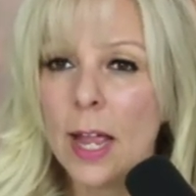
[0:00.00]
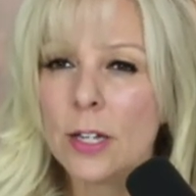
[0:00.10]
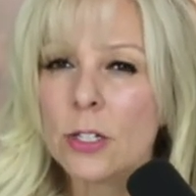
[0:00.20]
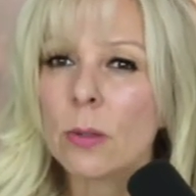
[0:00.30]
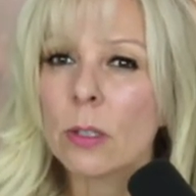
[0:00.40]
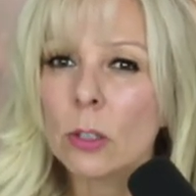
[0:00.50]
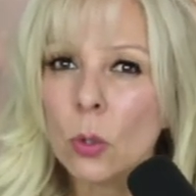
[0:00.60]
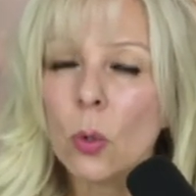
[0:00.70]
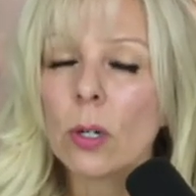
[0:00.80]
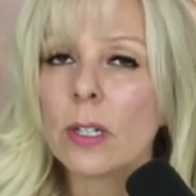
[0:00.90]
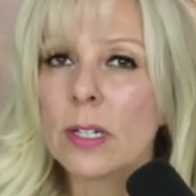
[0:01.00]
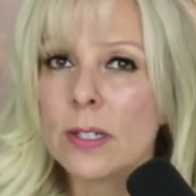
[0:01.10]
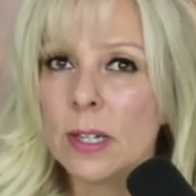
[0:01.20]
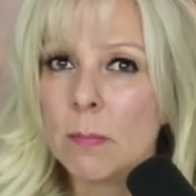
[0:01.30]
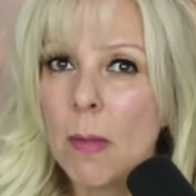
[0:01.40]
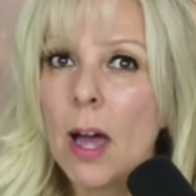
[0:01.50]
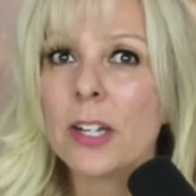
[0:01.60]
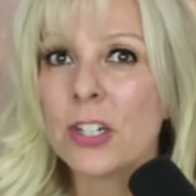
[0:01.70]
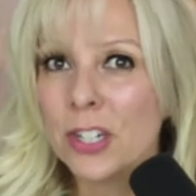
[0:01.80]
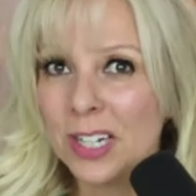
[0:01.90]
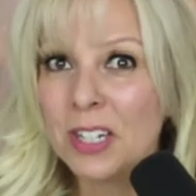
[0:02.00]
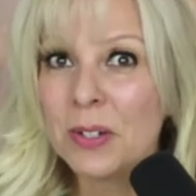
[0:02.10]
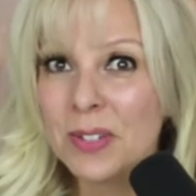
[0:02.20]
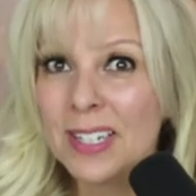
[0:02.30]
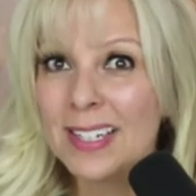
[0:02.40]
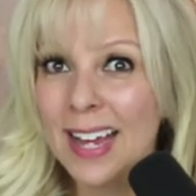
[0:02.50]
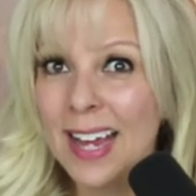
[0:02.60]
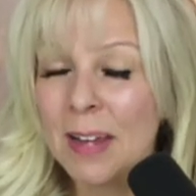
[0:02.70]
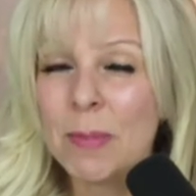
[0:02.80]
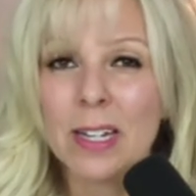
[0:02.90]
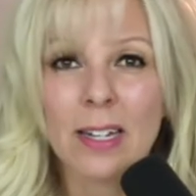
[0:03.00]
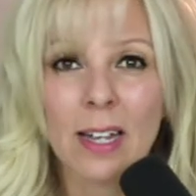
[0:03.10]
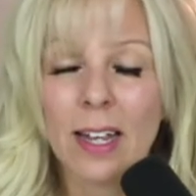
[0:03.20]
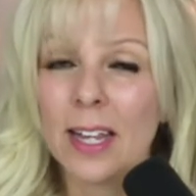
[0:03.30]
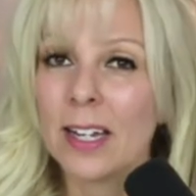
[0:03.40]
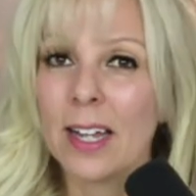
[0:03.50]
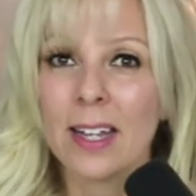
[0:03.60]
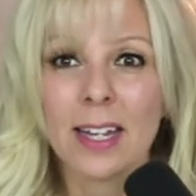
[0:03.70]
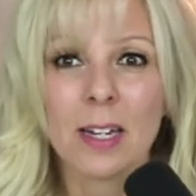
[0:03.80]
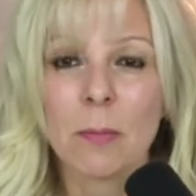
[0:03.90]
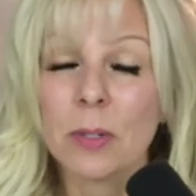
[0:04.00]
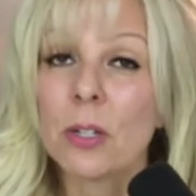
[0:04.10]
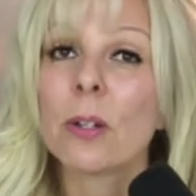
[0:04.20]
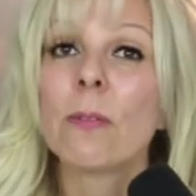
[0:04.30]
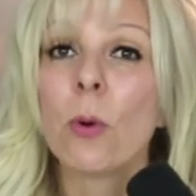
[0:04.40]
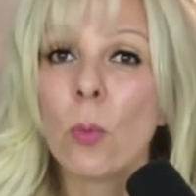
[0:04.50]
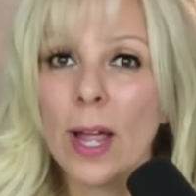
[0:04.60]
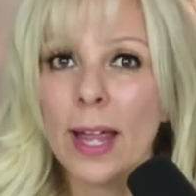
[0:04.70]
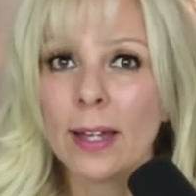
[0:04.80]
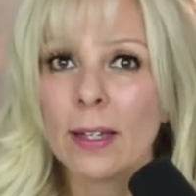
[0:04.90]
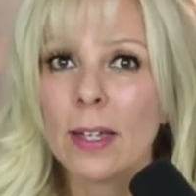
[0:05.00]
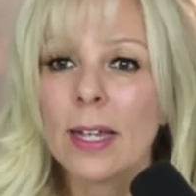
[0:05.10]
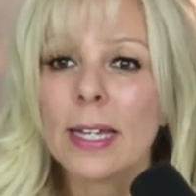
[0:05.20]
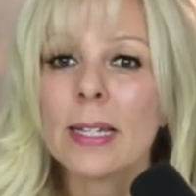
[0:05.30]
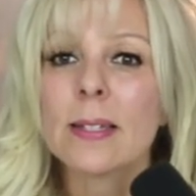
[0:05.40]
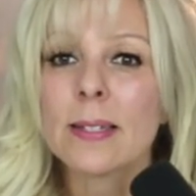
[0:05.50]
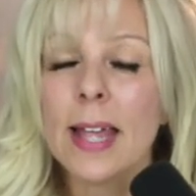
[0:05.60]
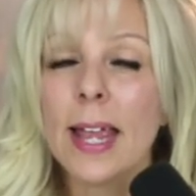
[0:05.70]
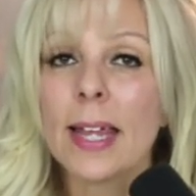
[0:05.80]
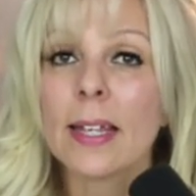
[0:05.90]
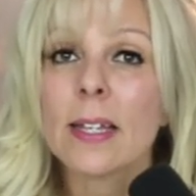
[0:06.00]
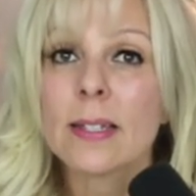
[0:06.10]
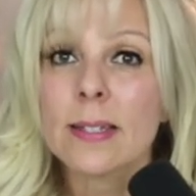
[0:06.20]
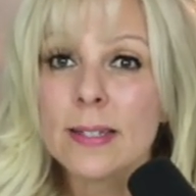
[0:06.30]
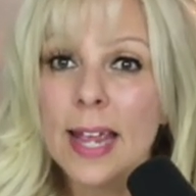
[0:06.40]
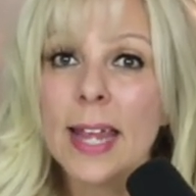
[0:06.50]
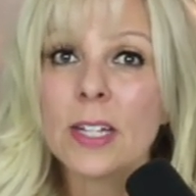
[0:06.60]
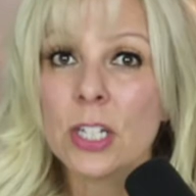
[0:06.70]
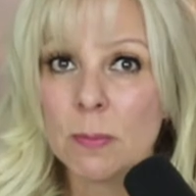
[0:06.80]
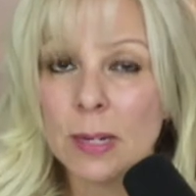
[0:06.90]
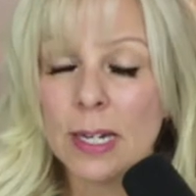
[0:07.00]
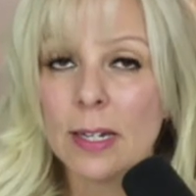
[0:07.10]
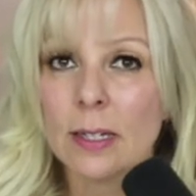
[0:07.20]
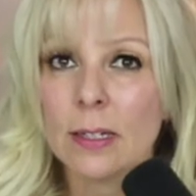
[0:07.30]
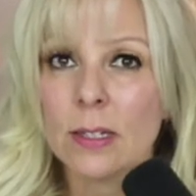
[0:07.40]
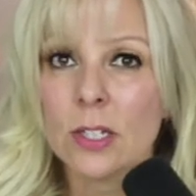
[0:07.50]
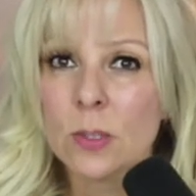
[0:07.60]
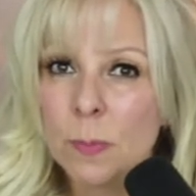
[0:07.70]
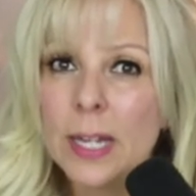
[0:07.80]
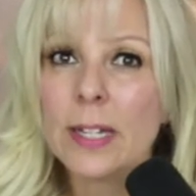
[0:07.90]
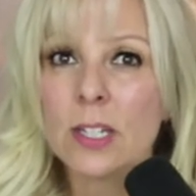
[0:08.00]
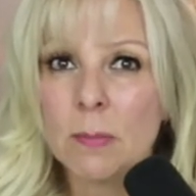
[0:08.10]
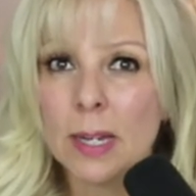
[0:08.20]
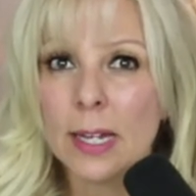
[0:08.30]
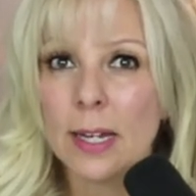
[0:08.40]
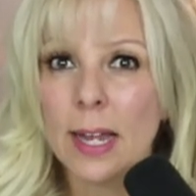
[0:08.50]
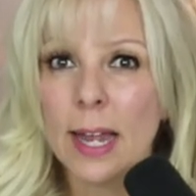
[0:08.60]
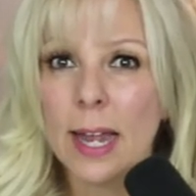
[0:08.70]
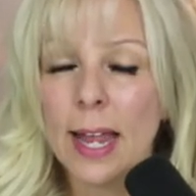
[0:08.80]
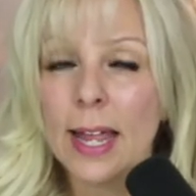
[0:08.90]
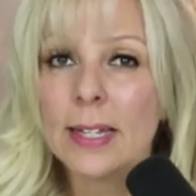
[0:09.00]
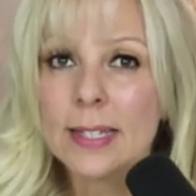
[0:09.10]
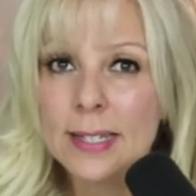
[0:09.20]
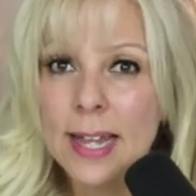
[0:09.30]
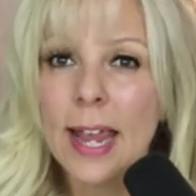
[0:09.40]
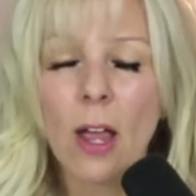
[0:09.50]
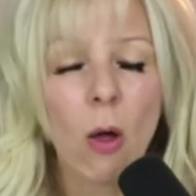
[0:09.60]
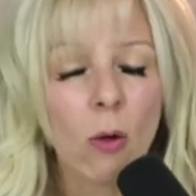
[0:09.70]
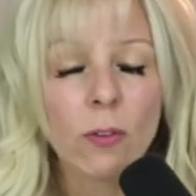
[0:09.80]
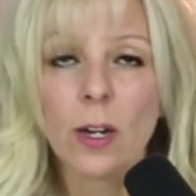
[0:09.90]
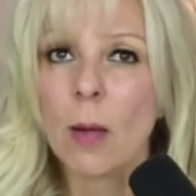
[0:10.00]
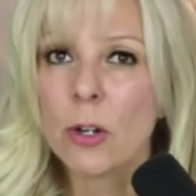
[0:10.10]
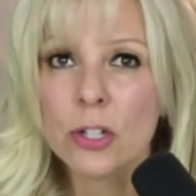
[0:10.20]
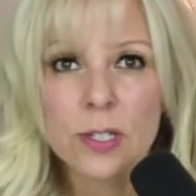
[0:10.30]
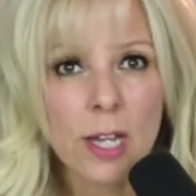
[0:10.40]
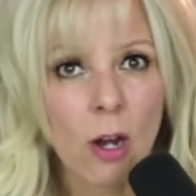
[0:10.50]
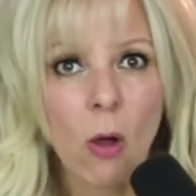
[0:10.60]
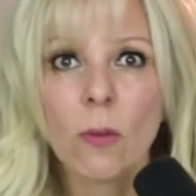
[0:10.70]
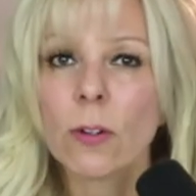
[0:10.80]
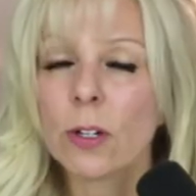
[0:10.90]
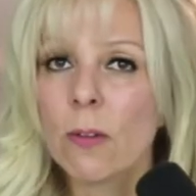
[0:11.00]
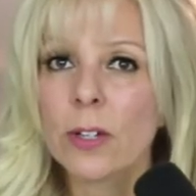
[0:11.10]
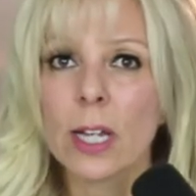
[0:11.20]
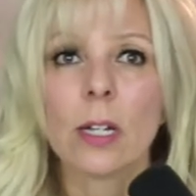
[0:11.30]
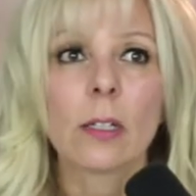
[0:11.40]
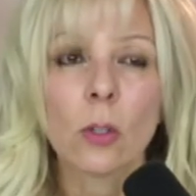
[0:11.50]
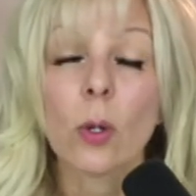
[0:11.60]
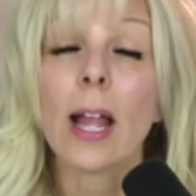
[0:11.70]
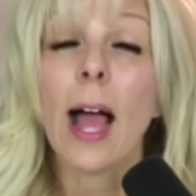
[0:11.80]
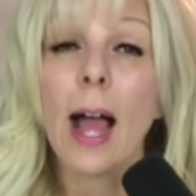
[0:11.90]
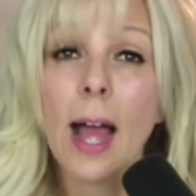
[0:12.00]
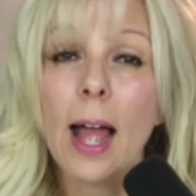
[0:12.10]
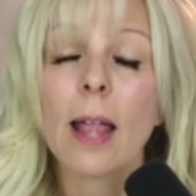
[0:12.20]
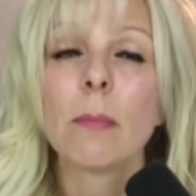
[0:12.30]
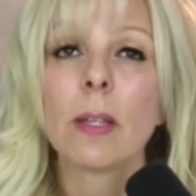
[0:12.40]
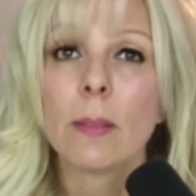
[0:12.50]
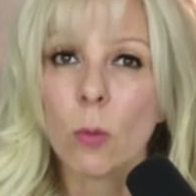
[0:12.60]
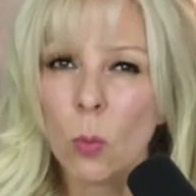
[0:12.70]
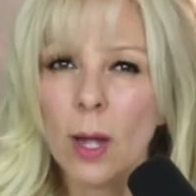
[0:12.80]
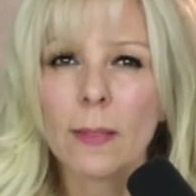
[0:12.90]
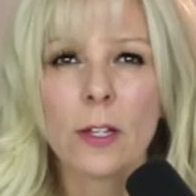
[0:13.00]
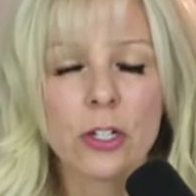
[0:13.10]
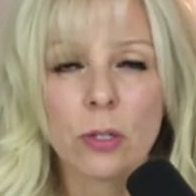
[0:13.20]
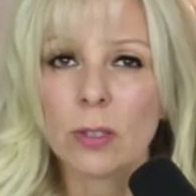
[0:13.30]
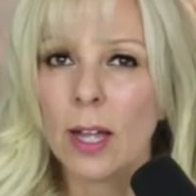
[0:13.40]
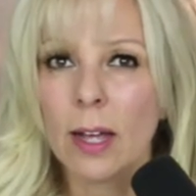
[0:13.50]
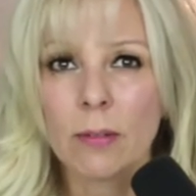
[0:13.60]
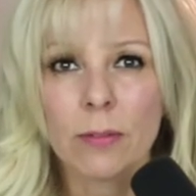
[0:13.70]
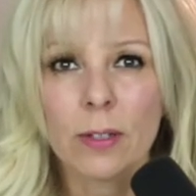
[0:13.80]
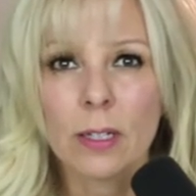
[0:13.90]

And so the Lord is admonishing you today, but in a in a in a beautiful way. He's saying, "Say to me, speak to me, and say over. I want you to say it over and over again. Lord, I'm the one that you love."